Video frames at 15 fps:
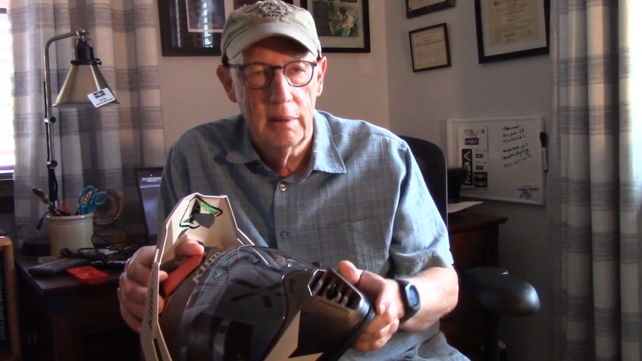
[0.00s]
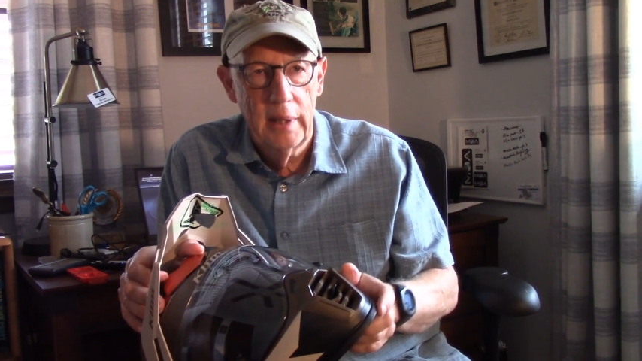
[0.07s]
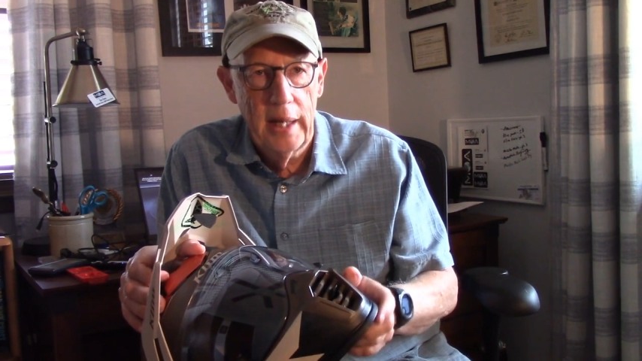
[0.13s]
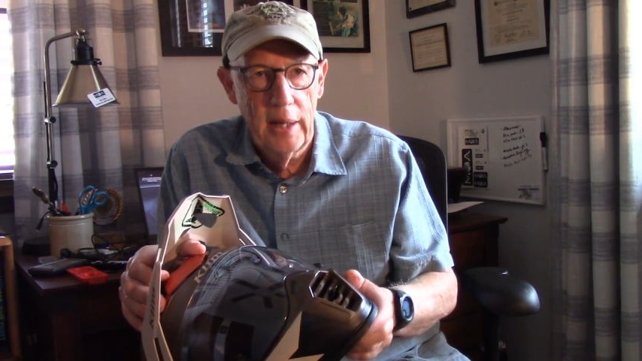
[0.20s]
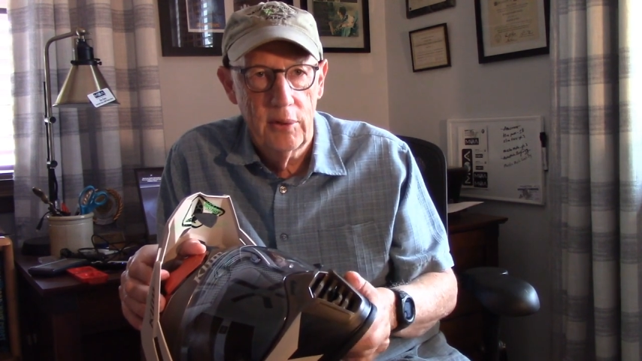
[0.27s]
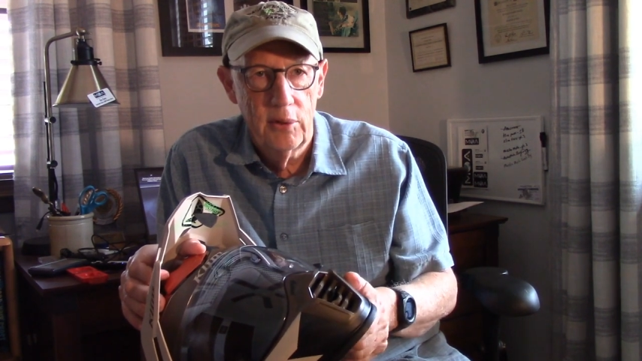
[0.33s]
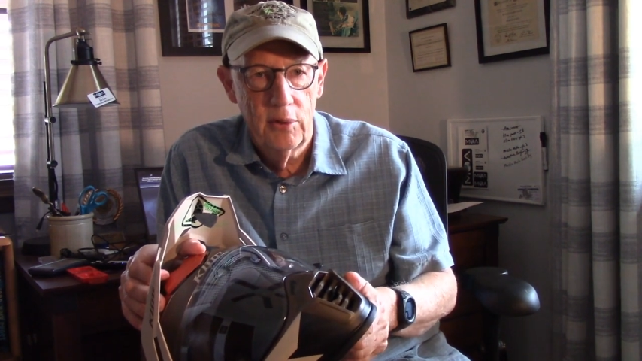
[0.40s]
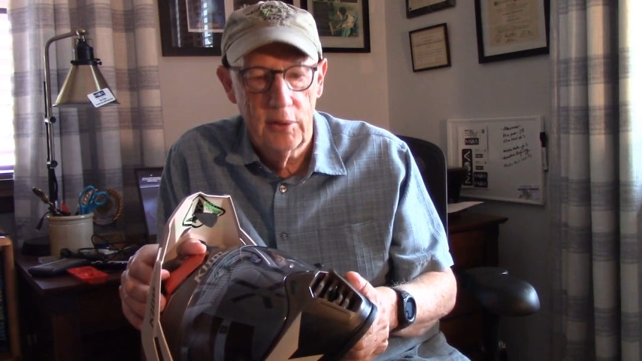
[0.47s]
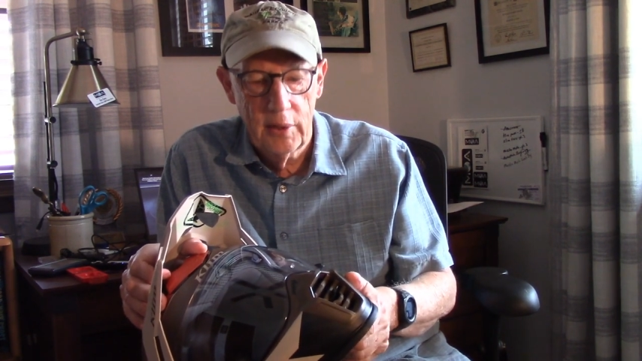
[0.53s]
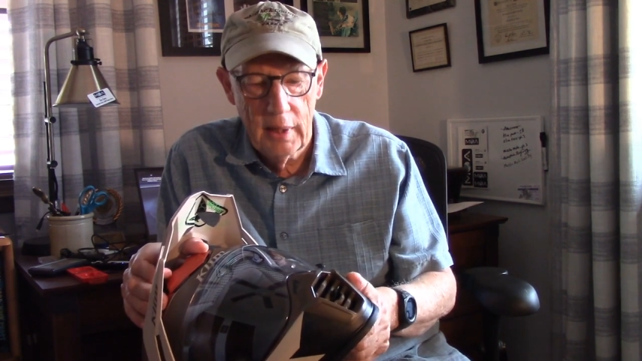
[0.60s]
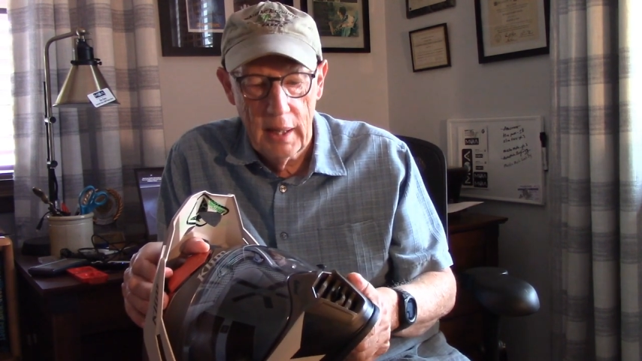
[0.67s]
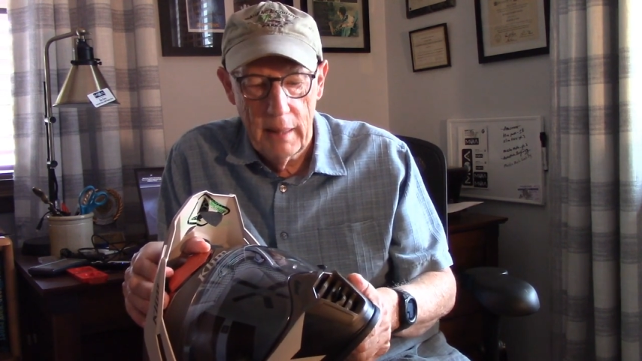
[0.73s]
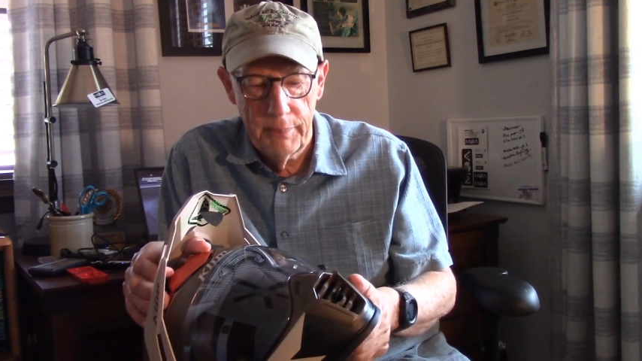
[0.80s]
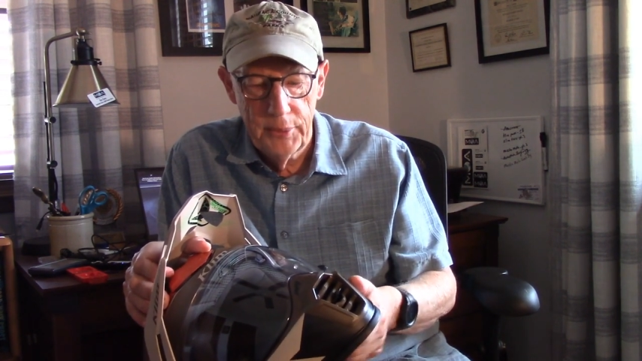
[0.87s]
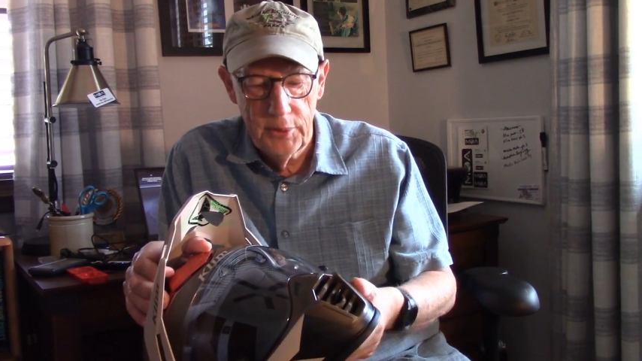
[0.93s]
glasses to
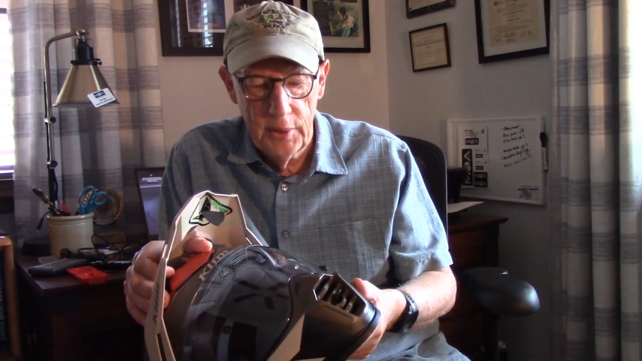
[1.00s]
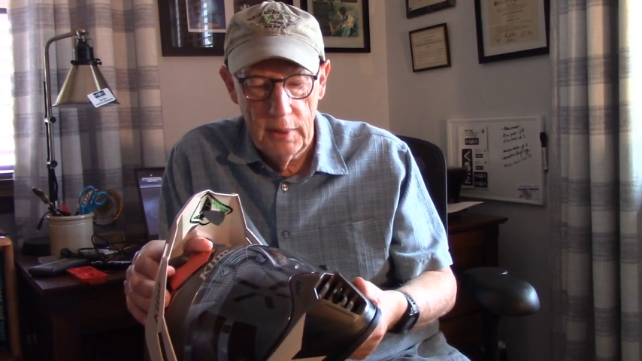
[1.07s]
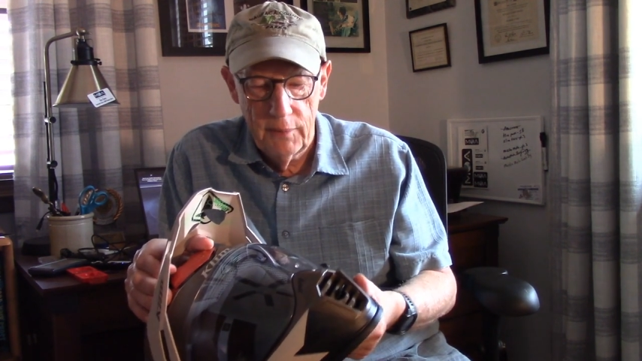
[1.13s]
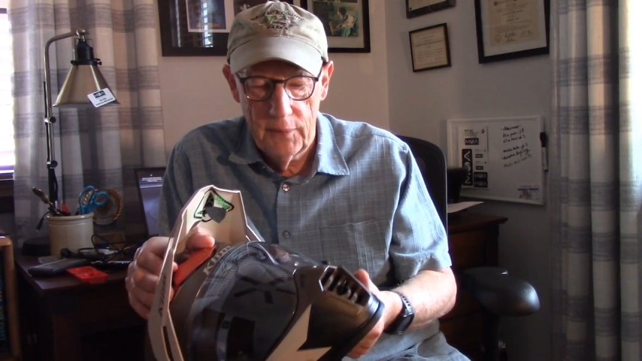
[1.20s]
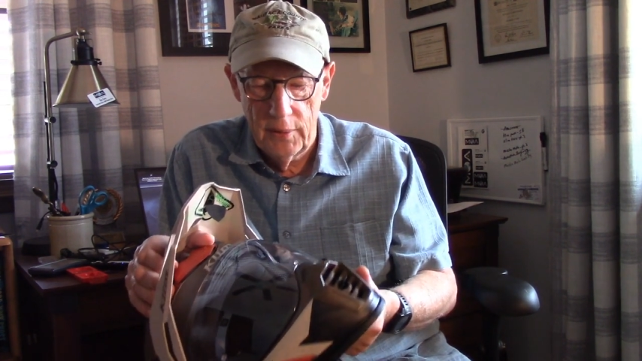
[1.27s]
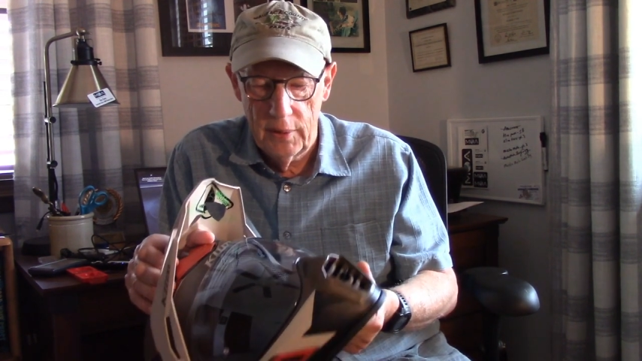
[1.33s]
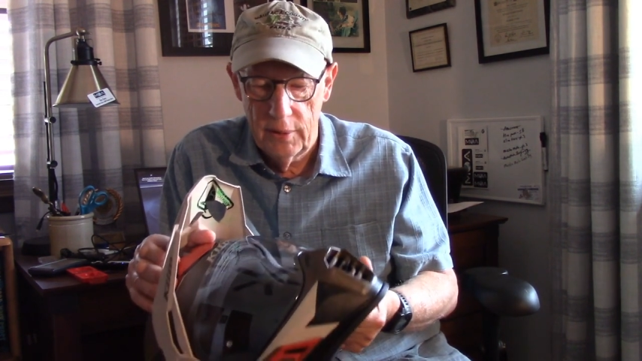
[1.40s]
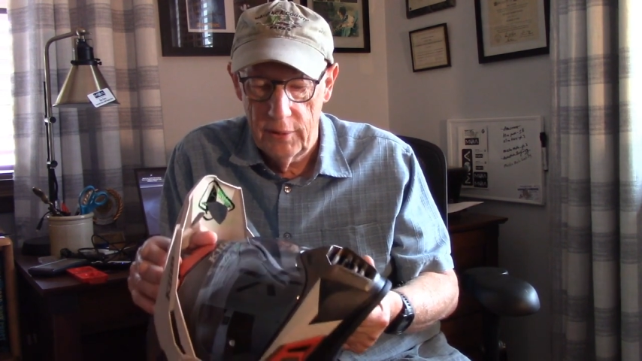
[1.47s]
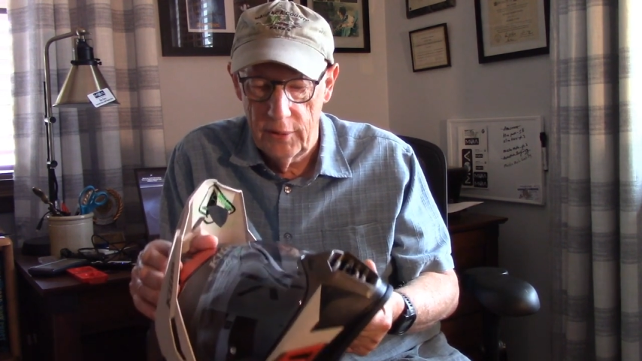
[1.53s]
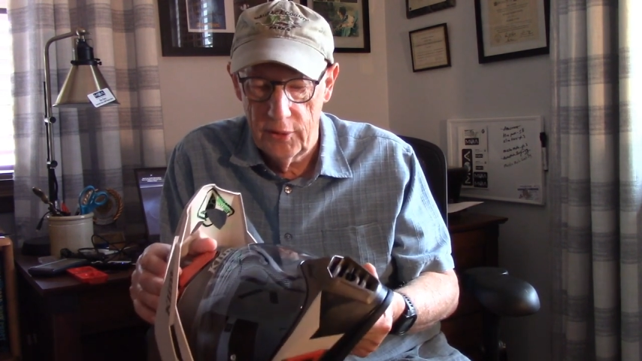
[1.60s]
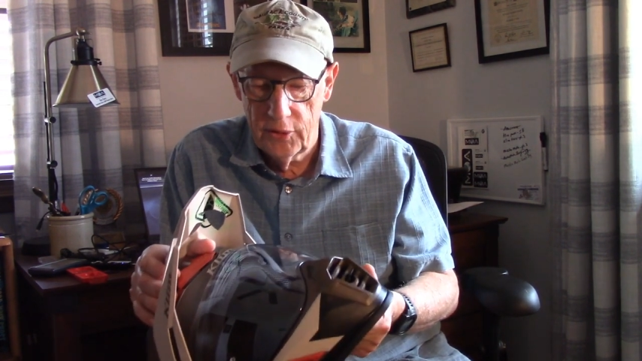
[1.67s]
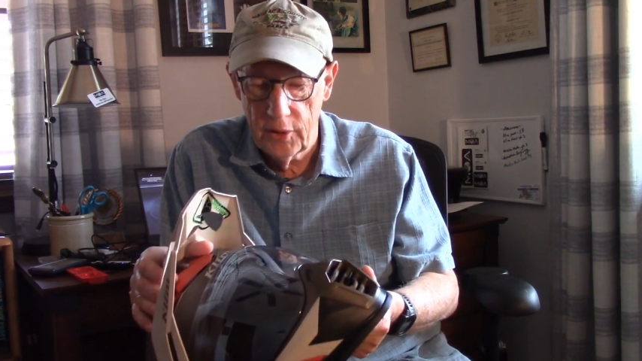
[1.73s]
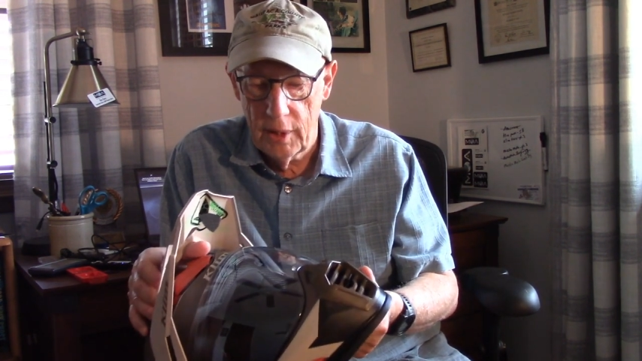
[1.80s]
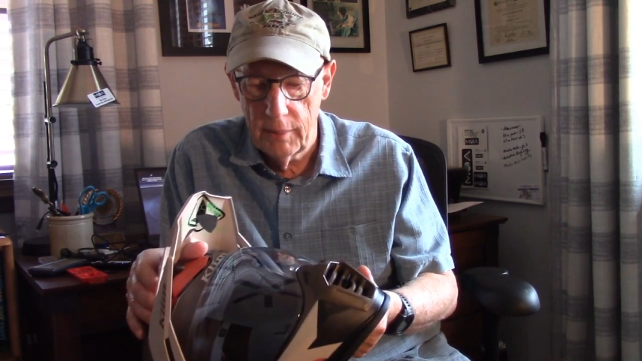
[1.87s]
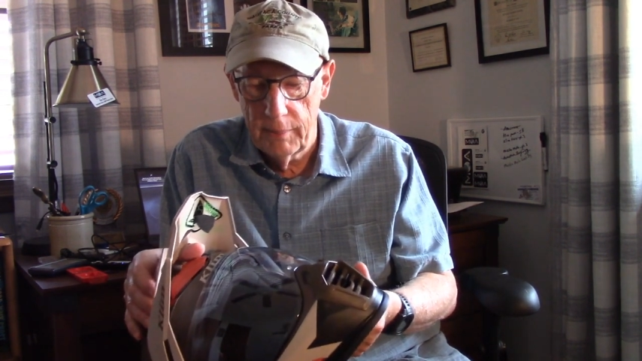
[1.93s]
compensate for
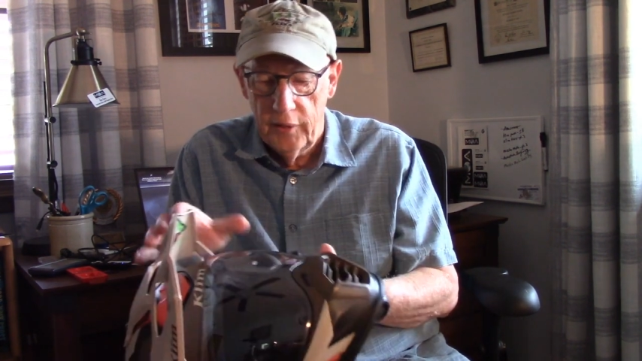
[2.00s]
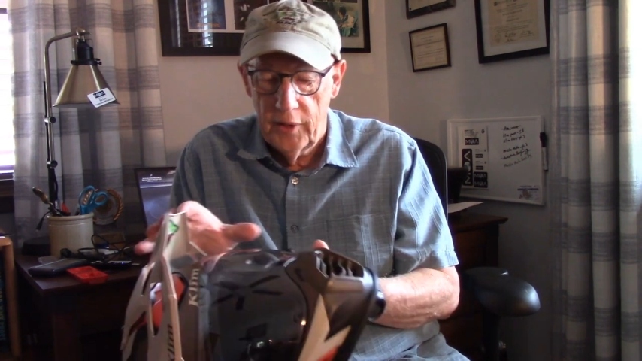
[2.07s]
the sun.